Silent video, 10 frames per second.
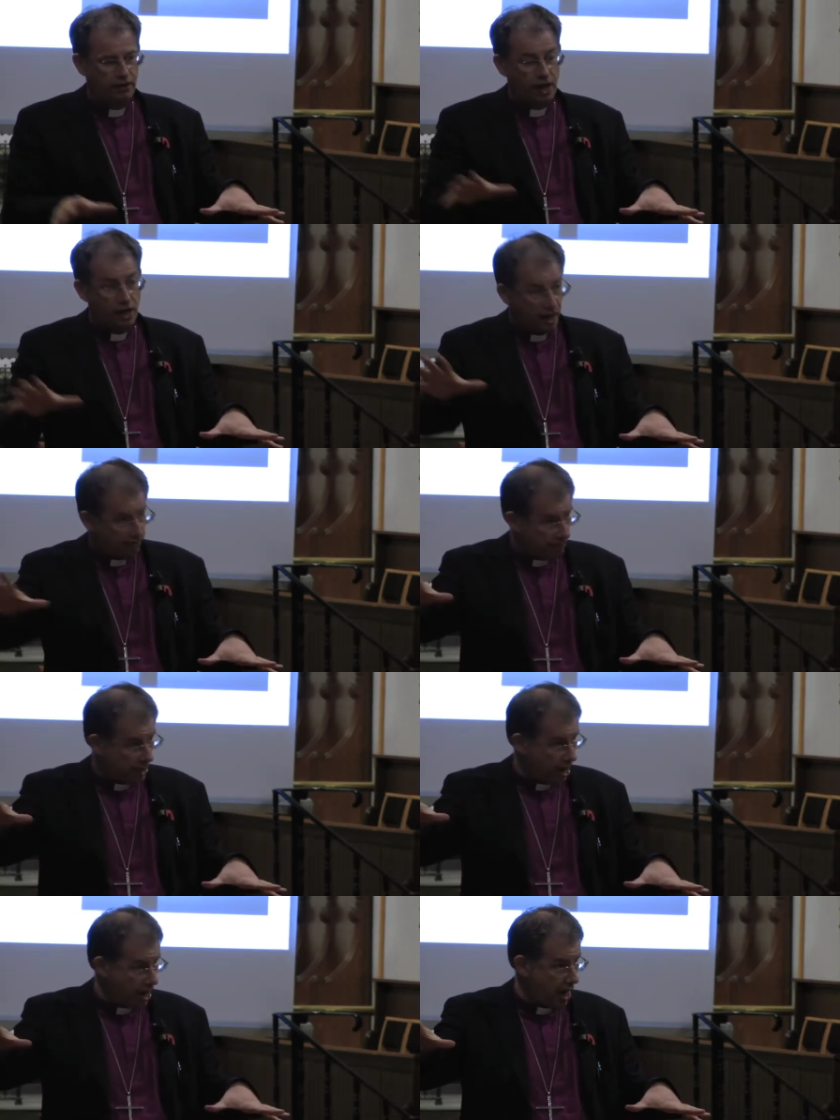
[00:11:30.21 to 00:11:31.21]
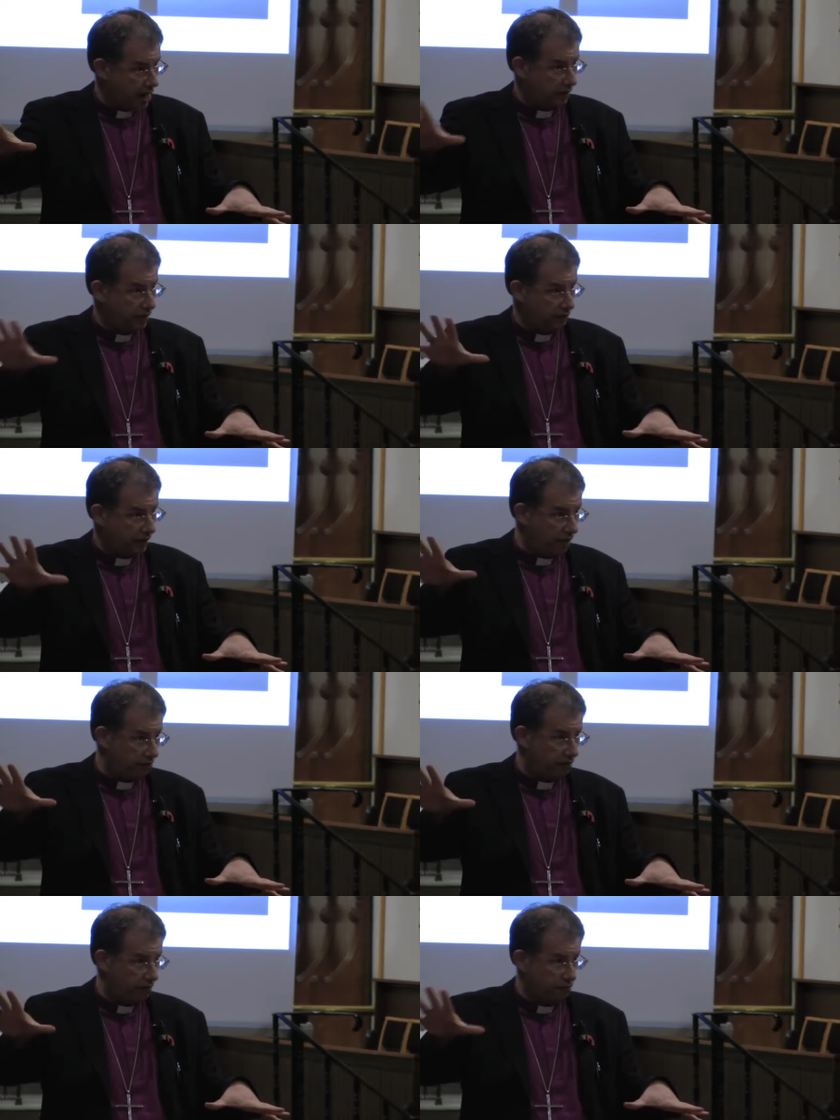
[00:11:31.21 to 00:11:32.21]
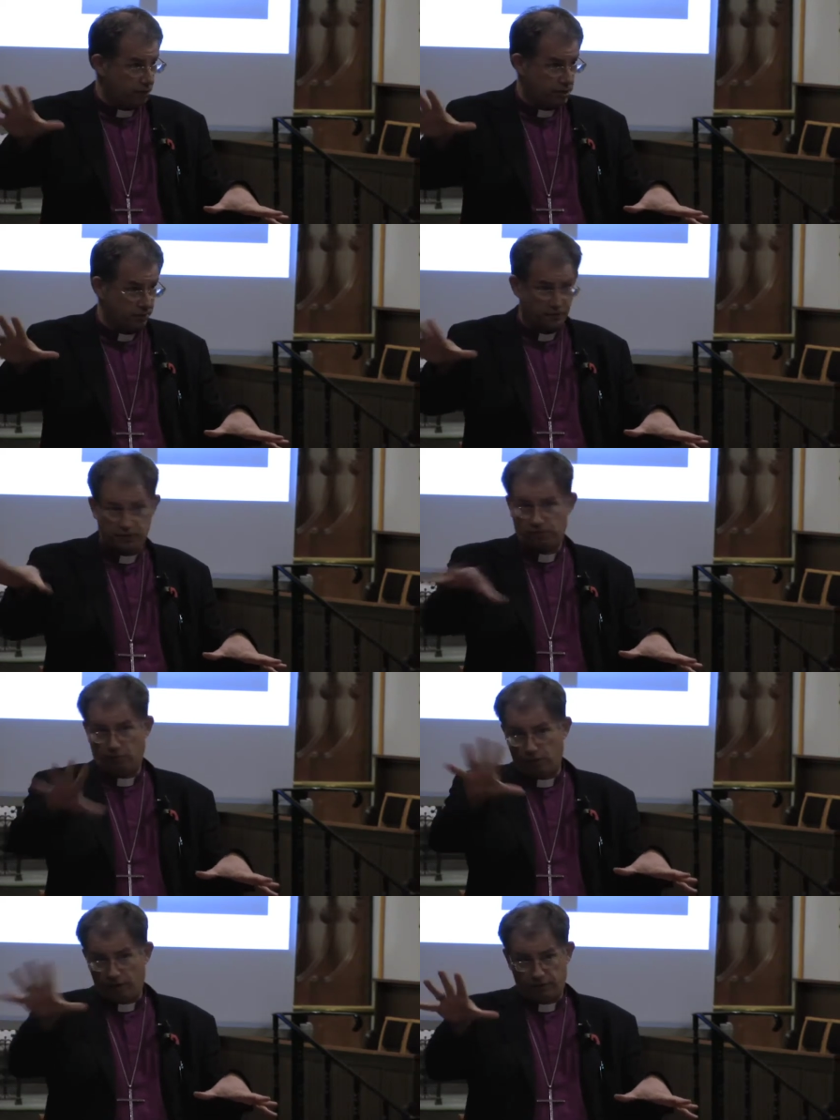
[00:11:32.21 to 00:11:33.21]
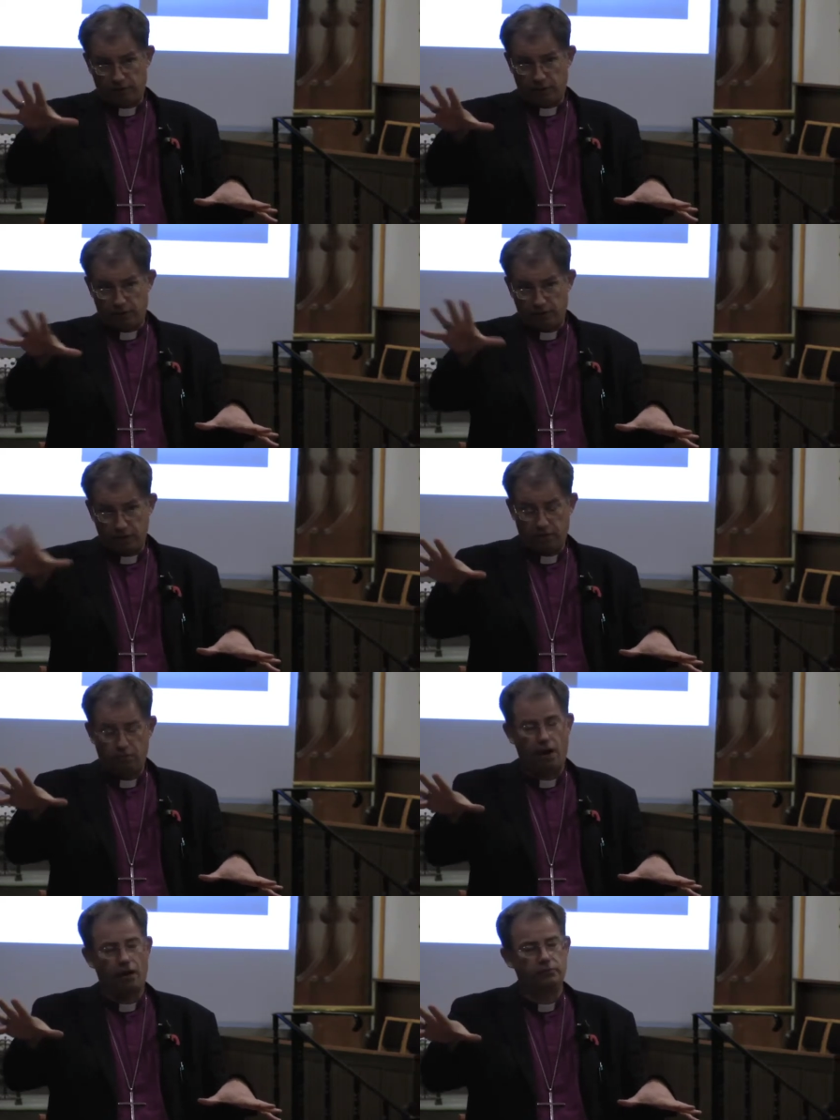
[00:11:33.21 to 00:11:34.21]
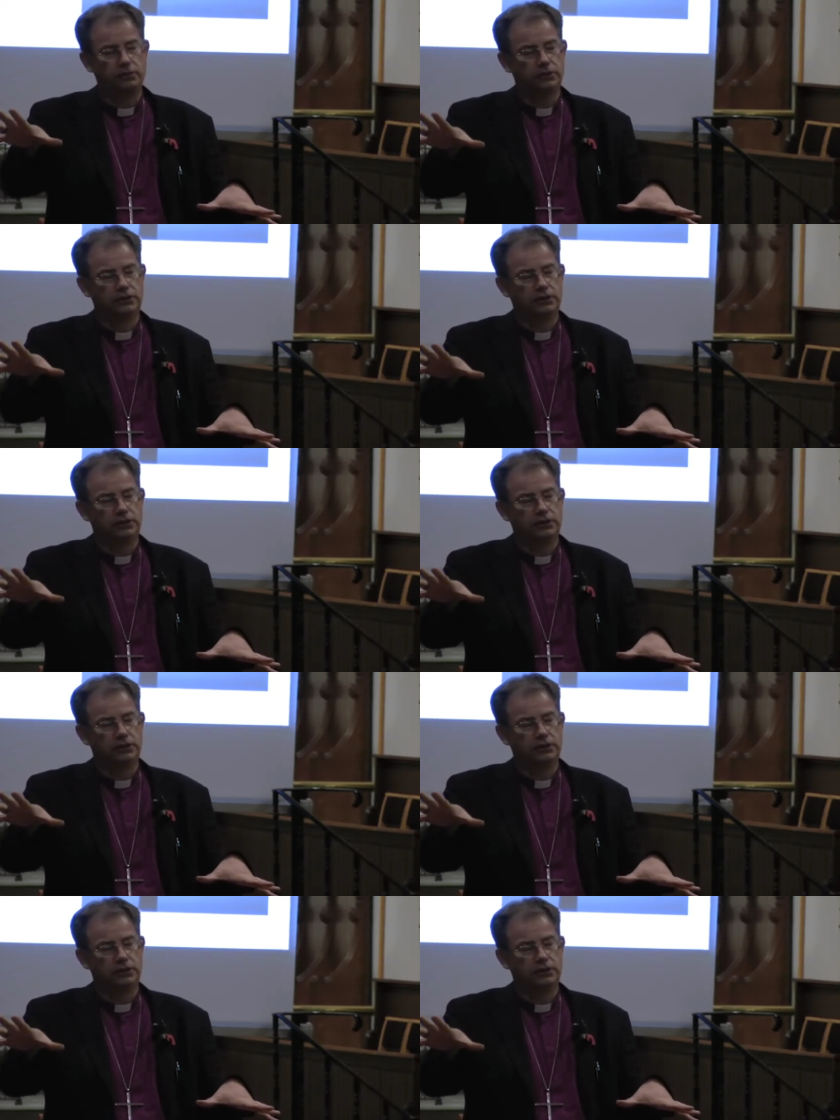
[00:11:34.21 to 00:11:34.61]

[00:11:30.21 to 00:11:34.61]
that I'd left behind this gathering of bishops from all over the world in Rome.